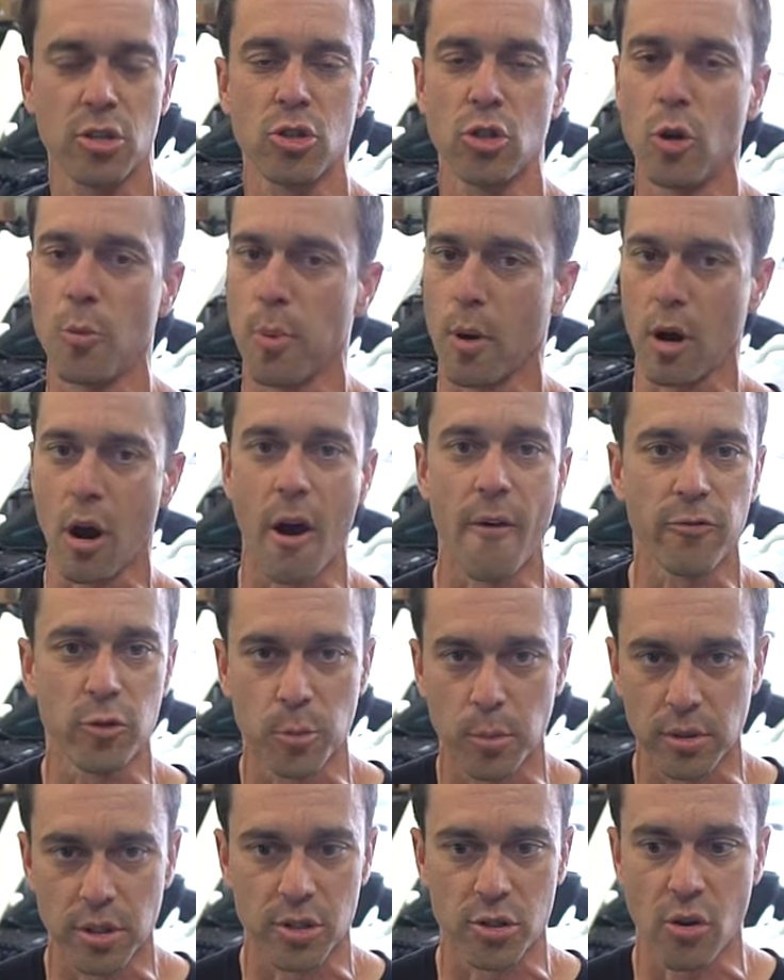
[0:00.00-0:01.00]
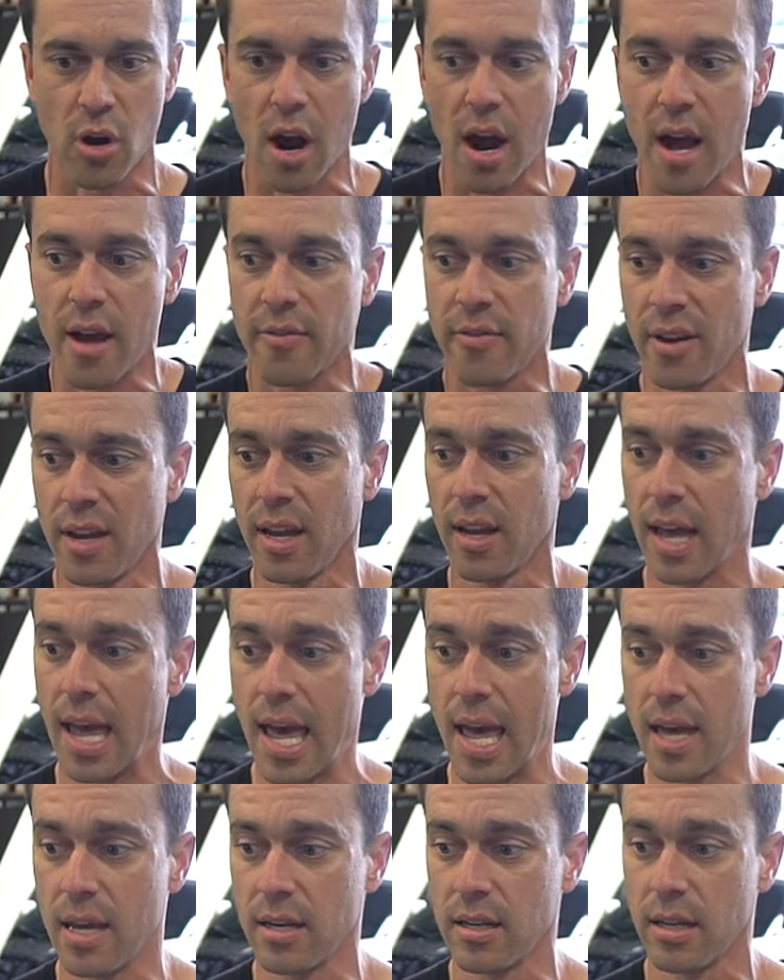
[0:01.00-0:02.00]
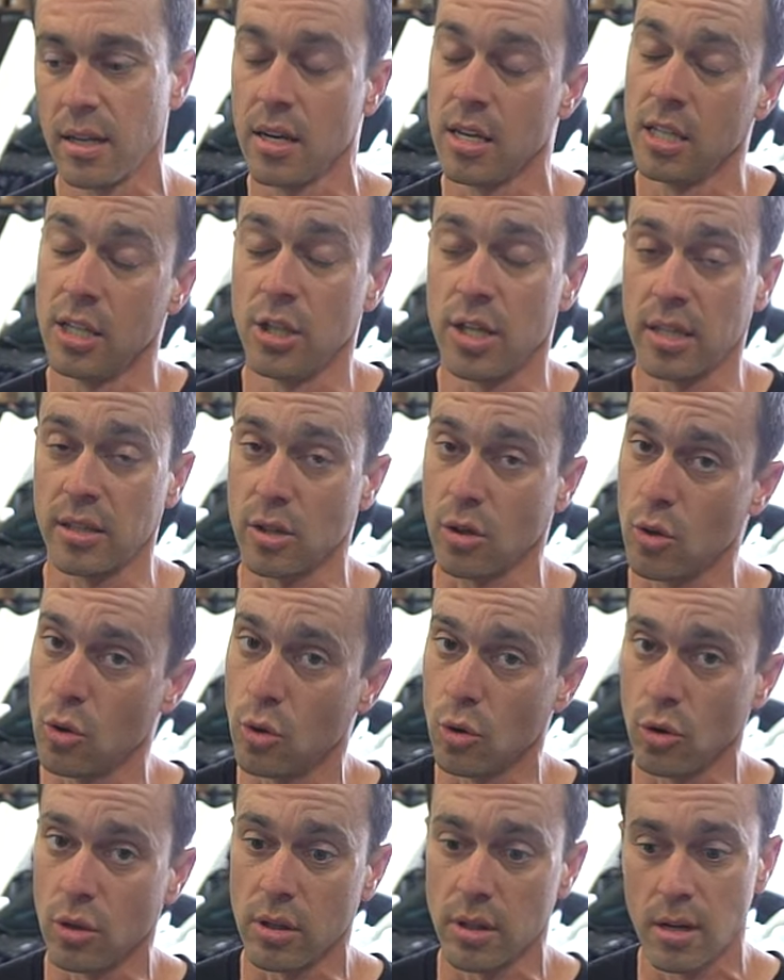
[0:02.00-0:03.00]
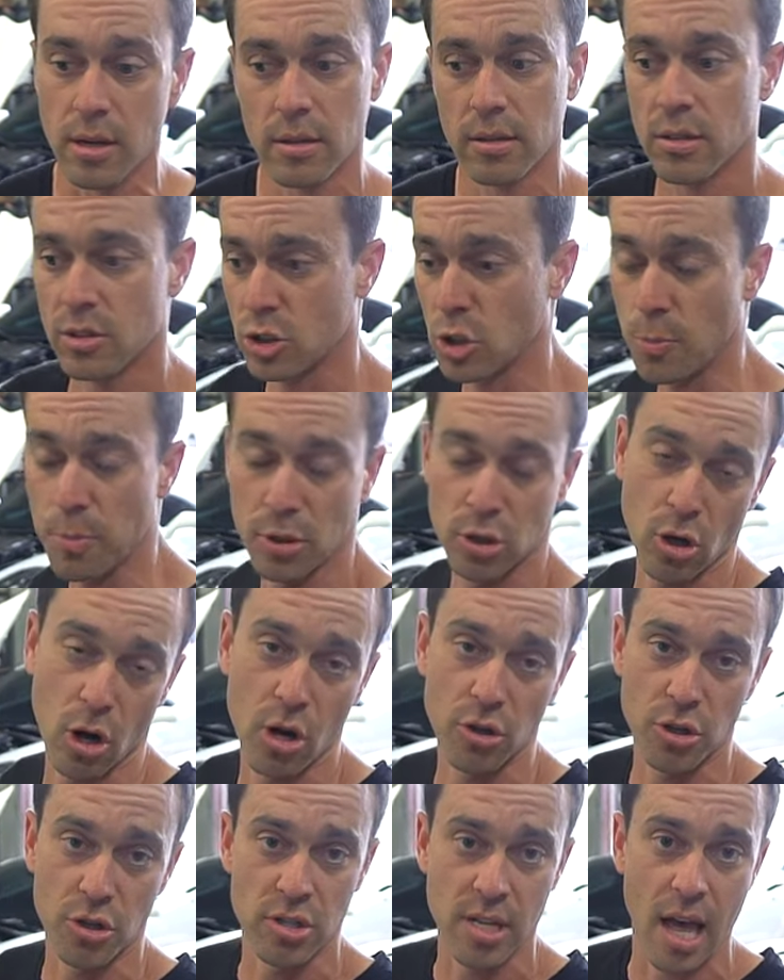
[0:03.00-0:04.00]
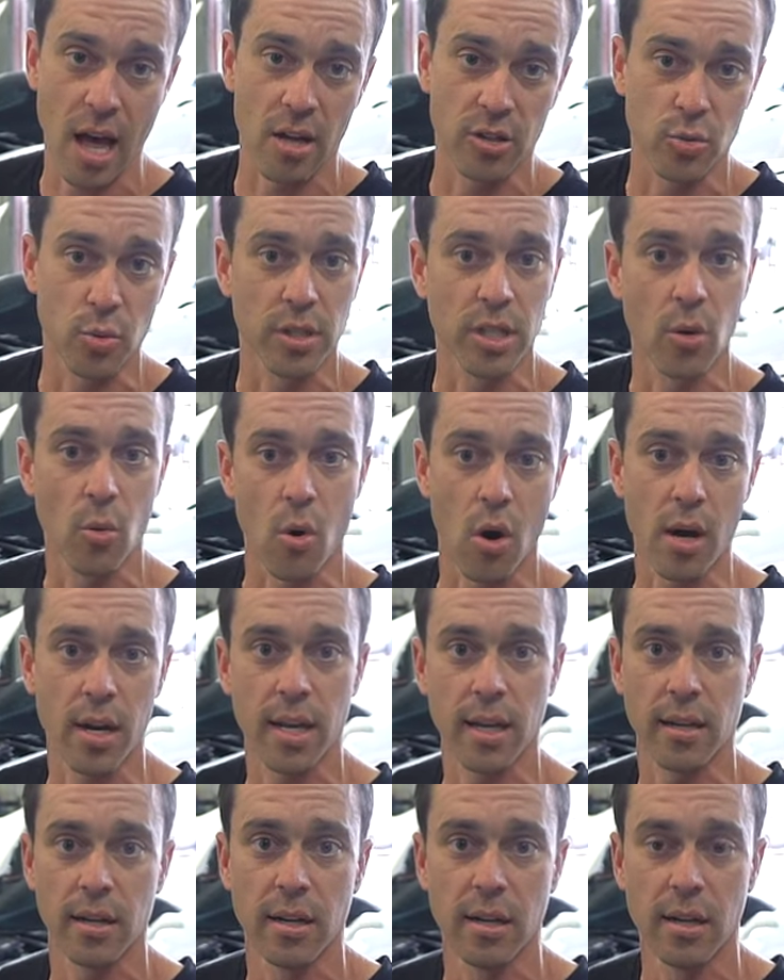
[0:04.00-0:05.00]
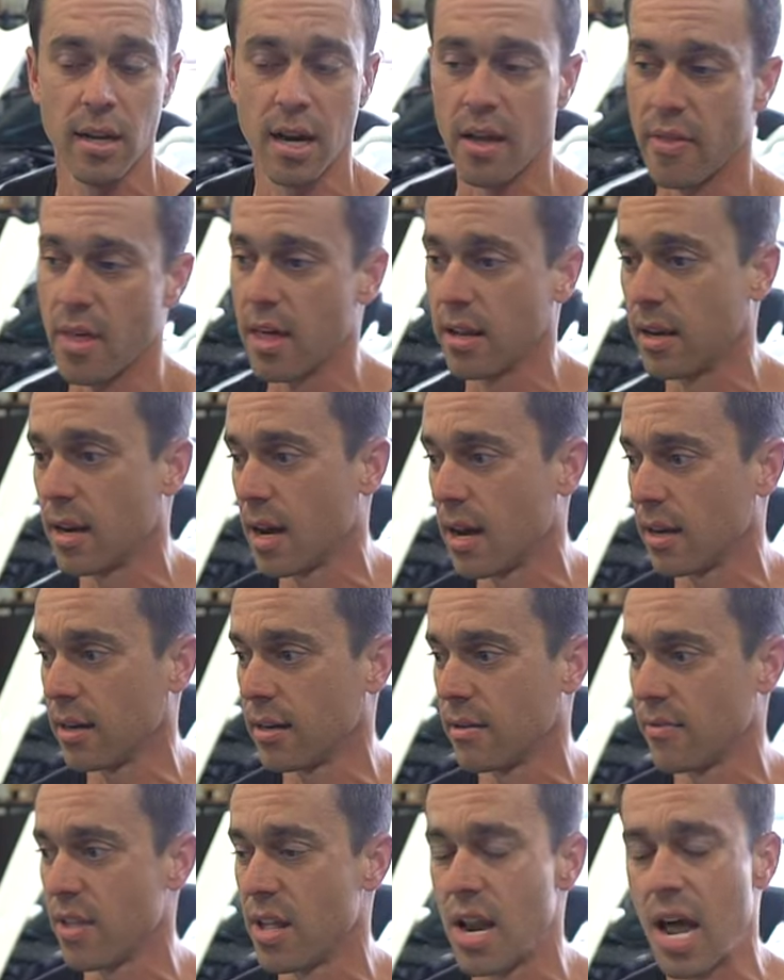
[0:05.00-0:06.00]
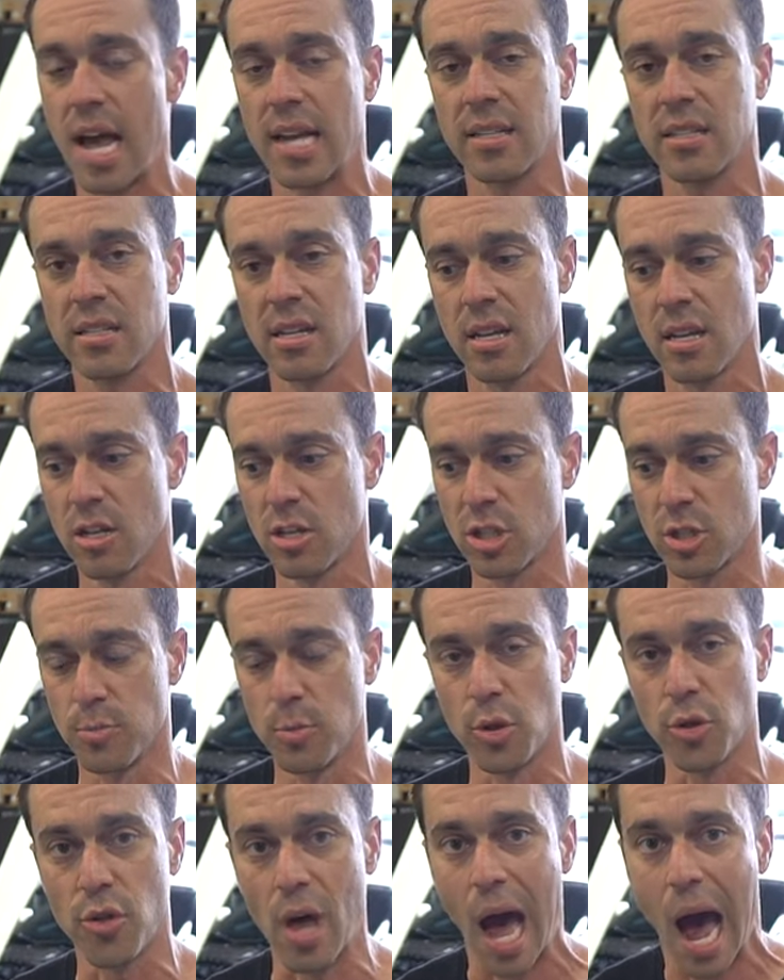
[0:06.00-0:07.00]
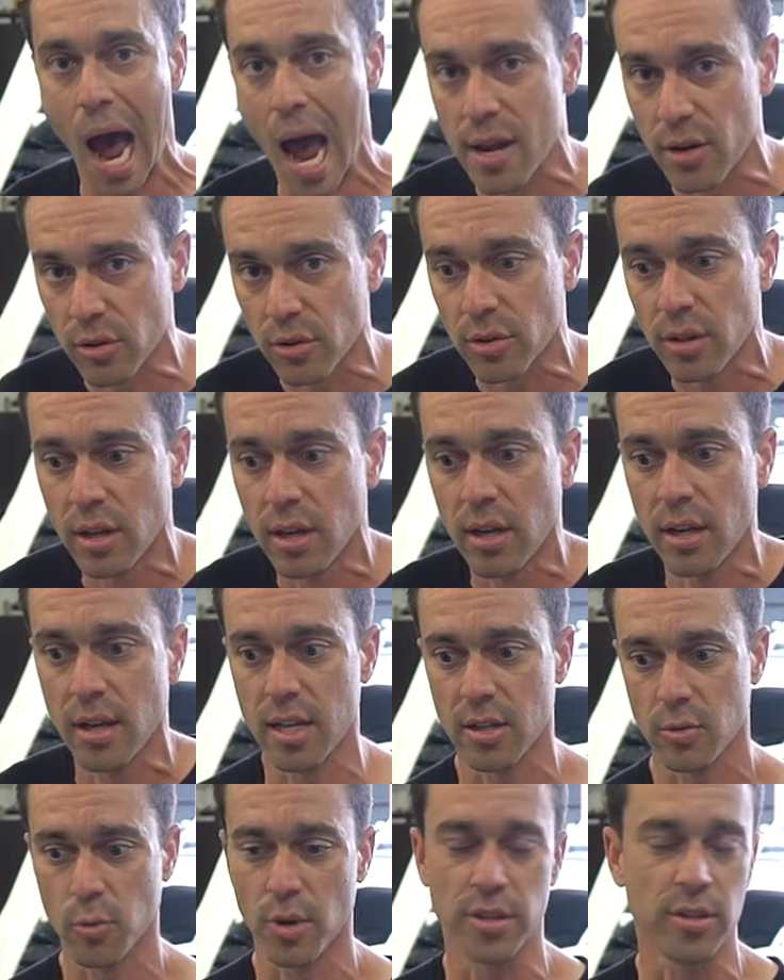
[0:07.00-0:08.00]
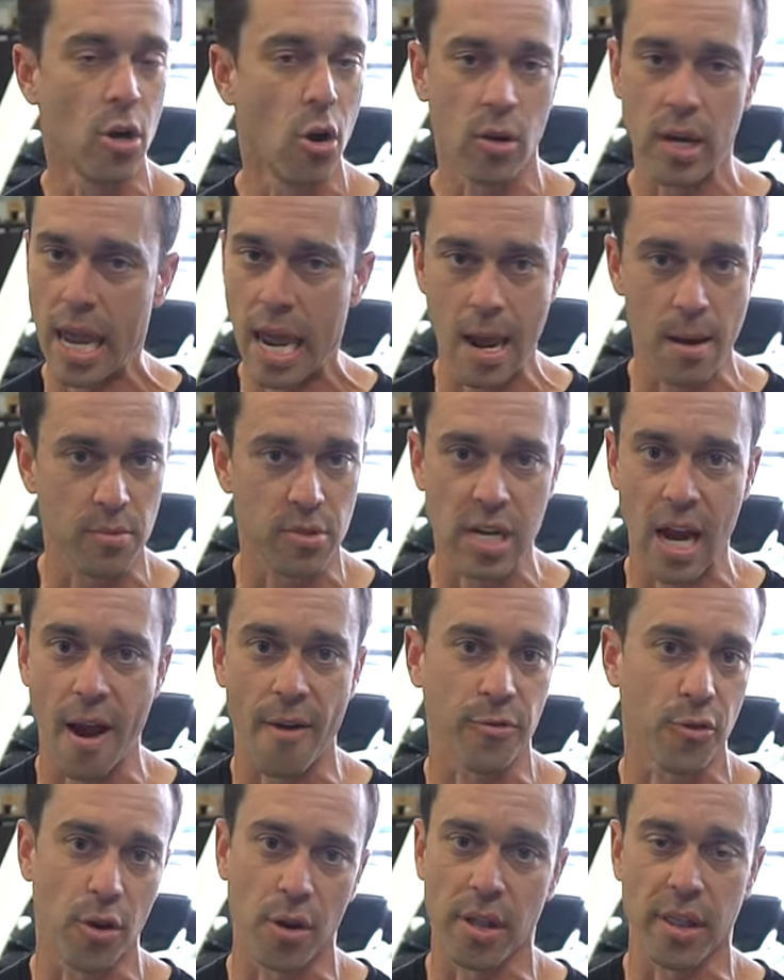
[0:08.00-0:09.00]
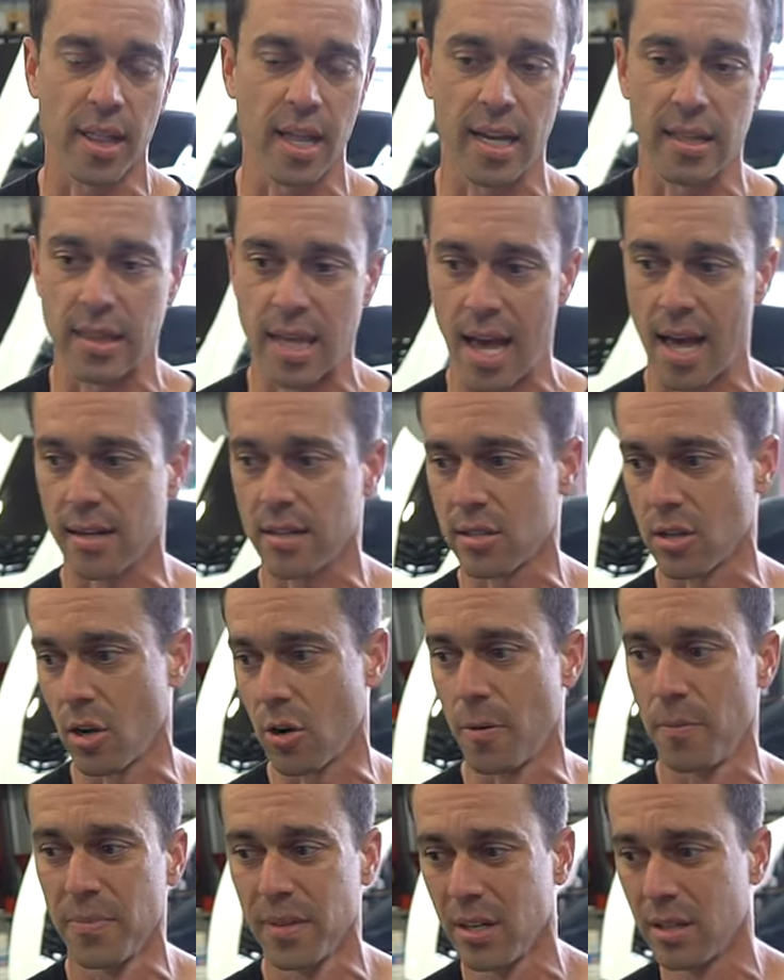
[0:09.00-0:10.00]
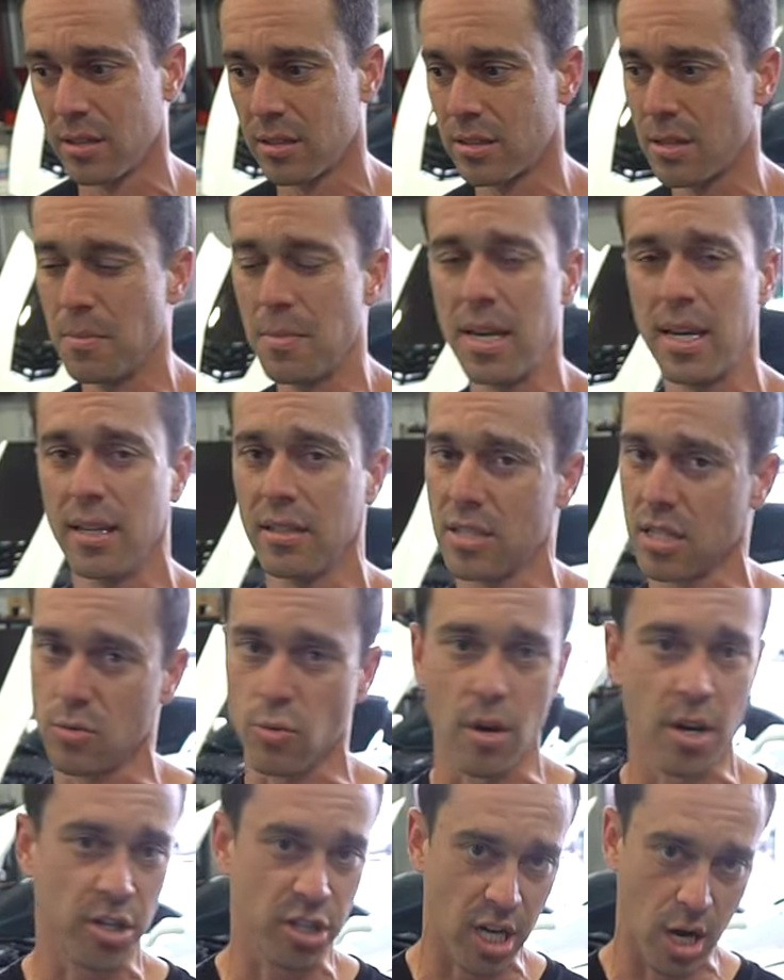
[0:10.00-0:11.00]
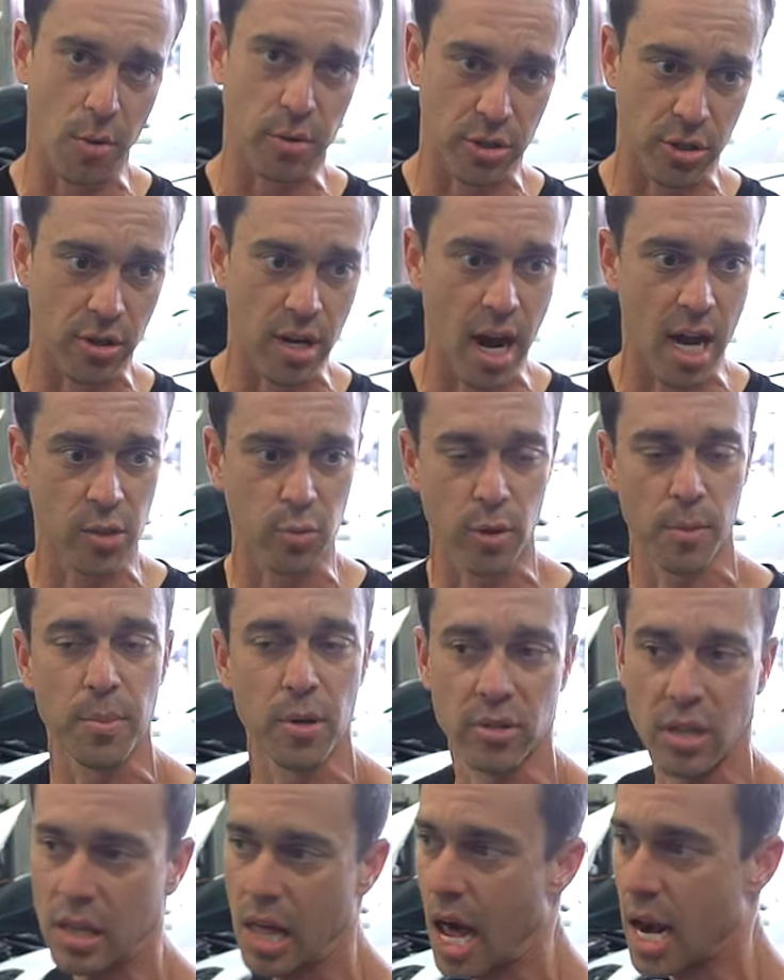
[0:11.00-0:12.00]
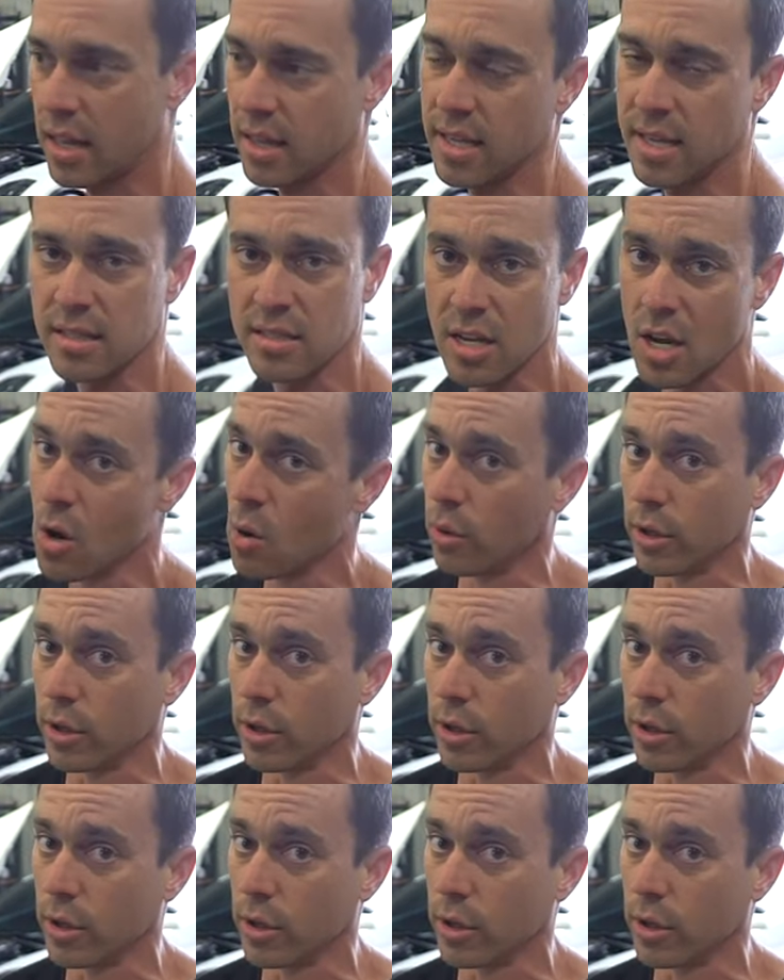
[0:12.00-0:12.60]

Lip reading: Super comfortable to drive, and you get the cool supercharger sounds when you want it, and then the nice smooth idle with no camshaft or anything like that. So to me, just want to share with you guys, we build a lot of these.